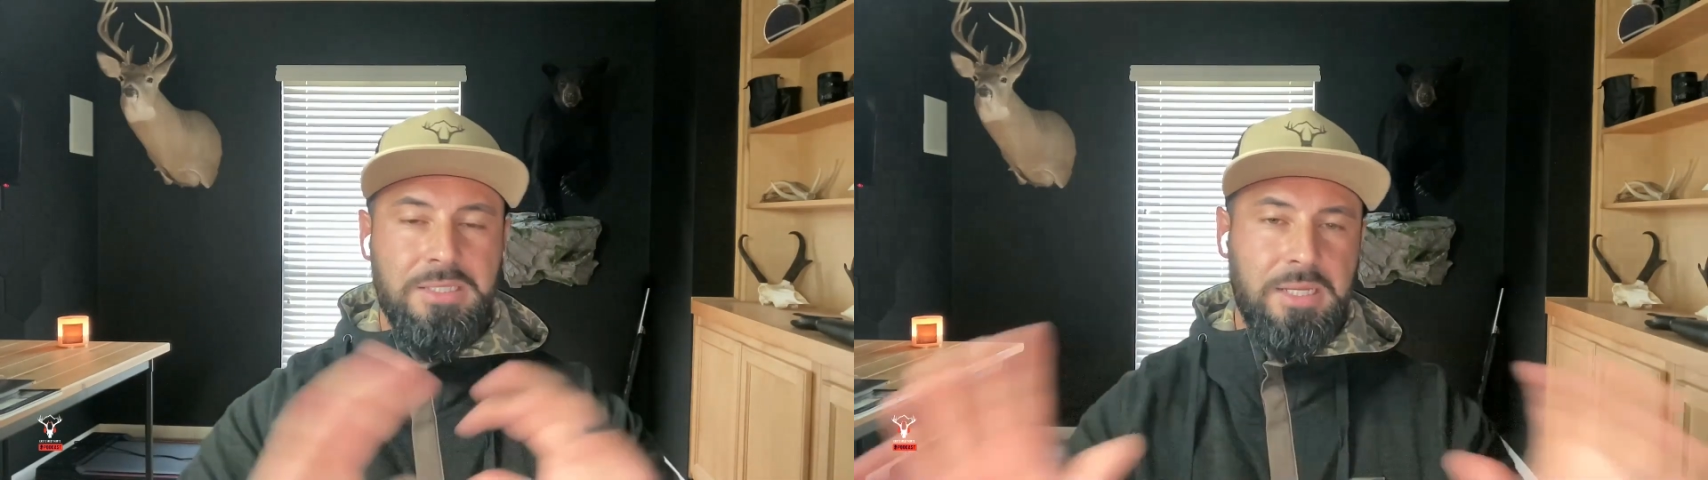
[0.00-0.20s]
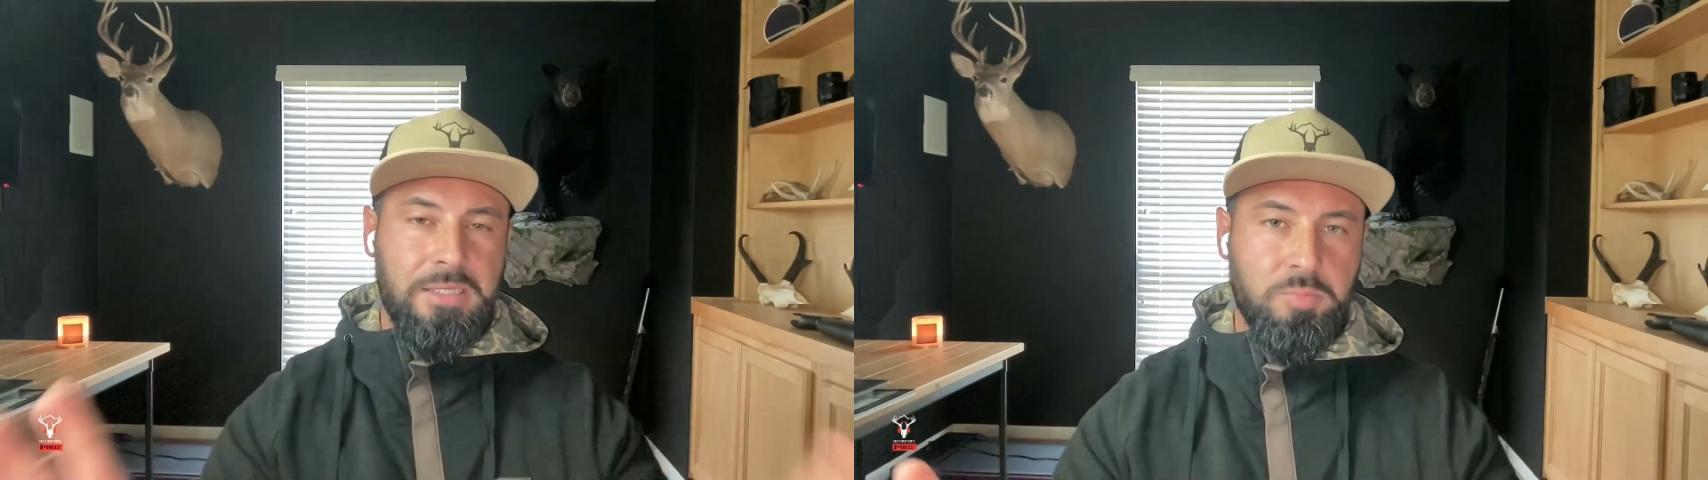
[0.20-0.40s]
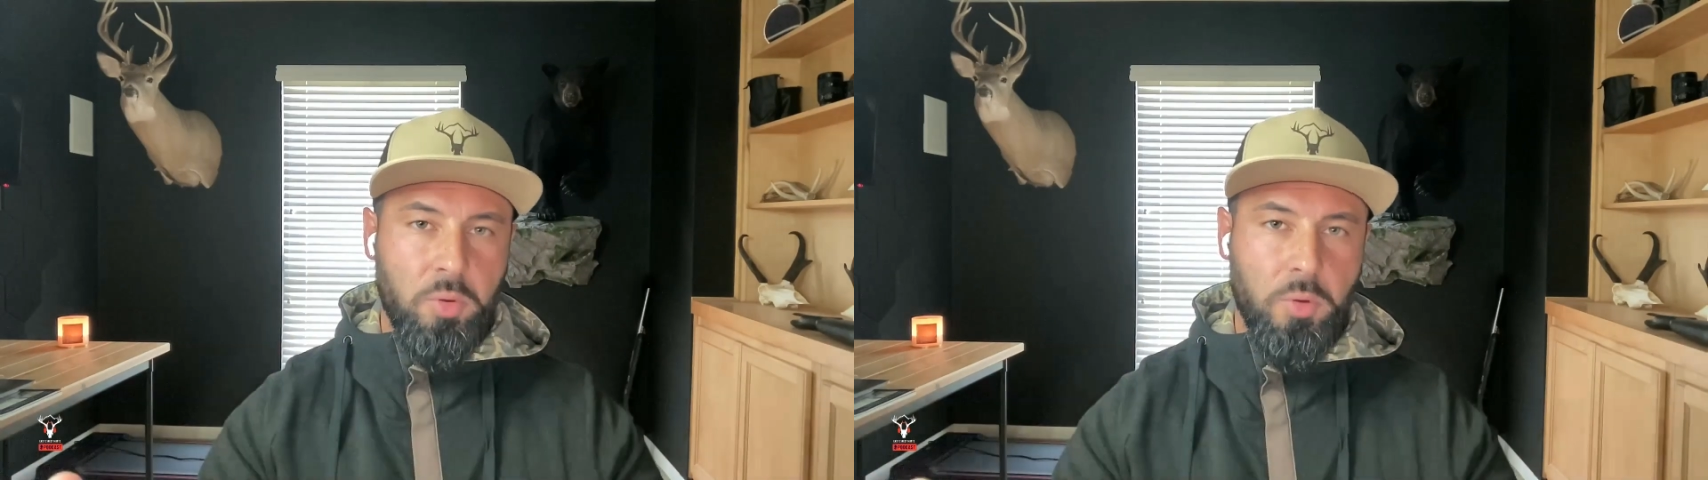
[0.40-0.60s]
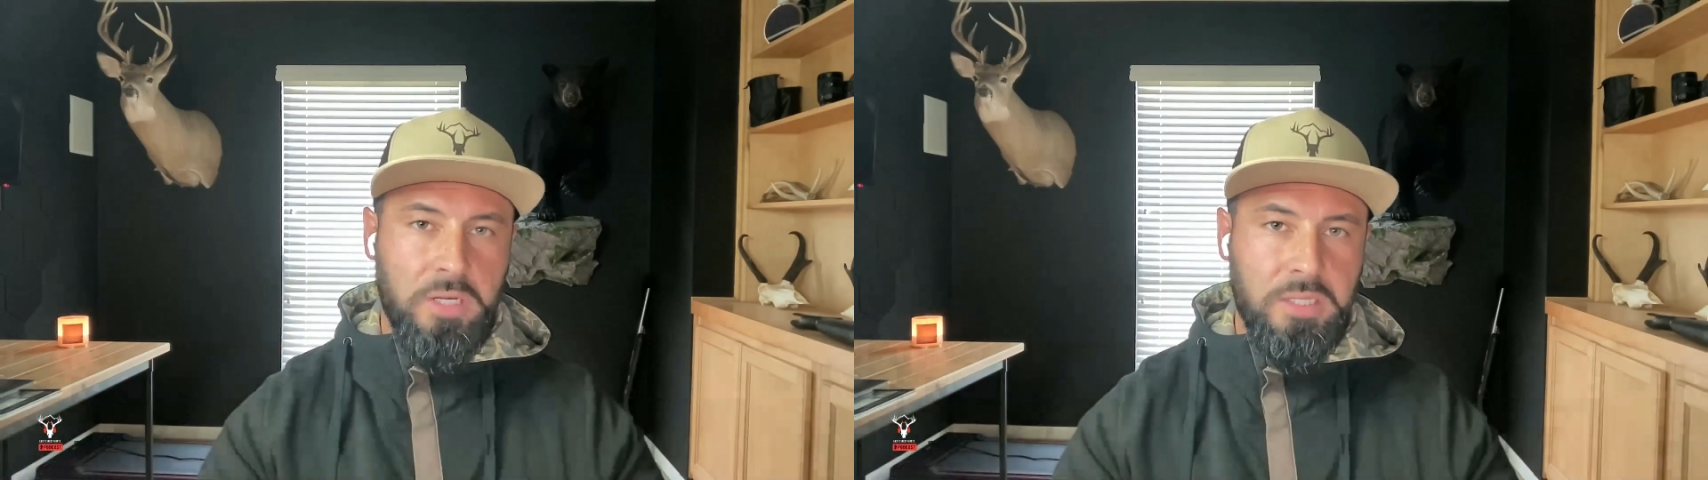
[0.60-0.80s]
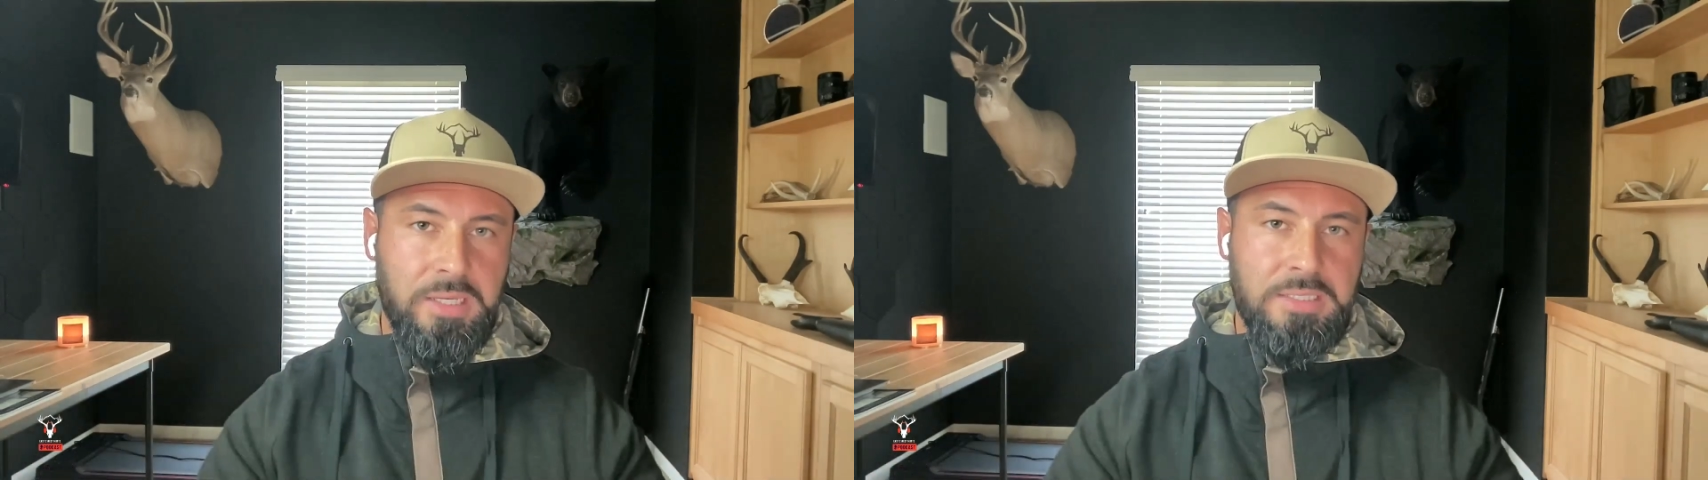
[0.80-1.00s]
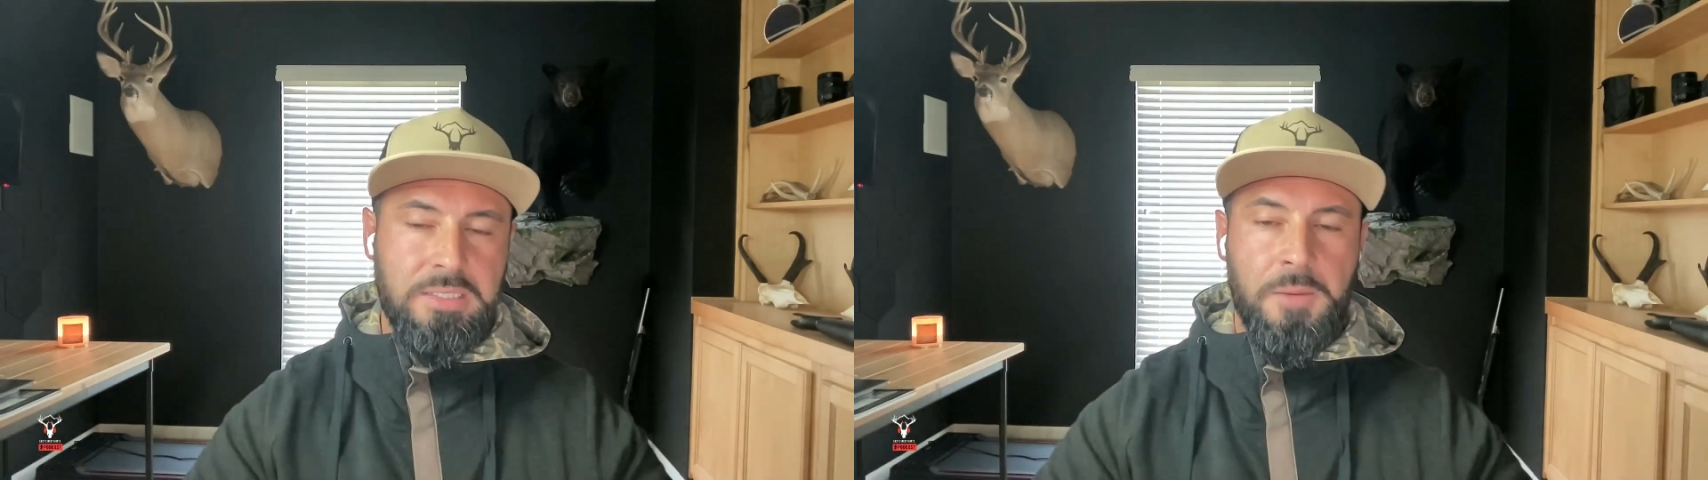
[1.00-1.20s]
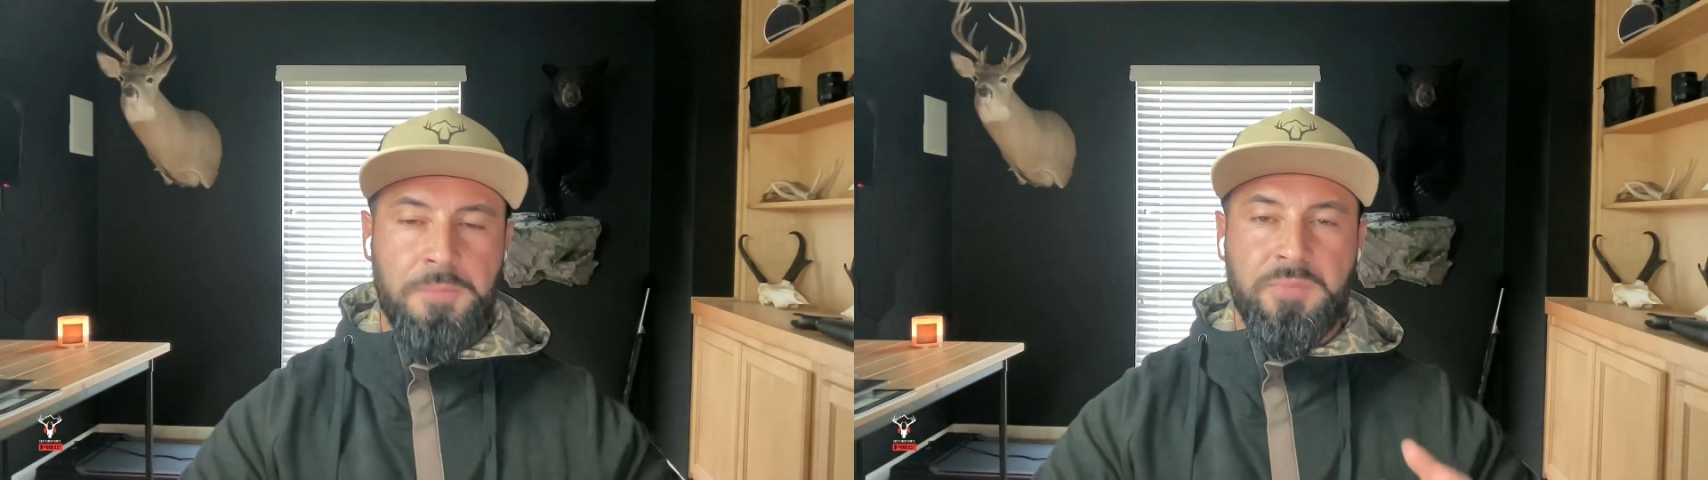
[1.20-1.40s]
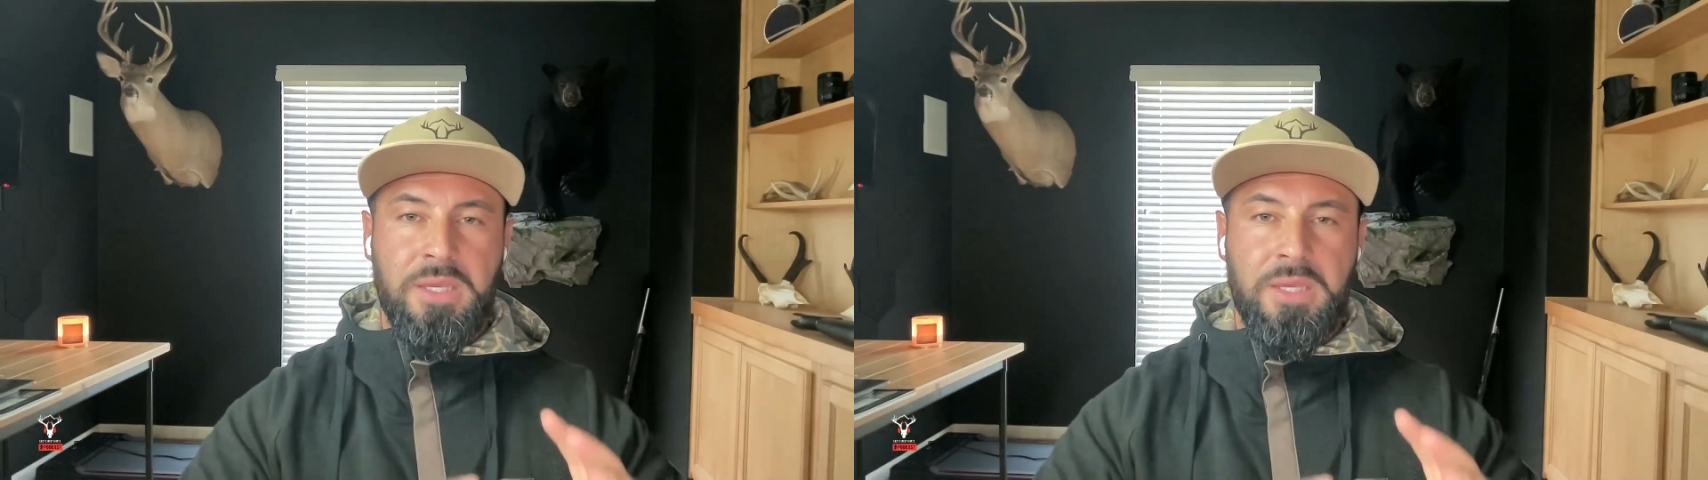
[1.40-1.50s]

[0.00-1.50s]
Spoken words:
It's not the point of this.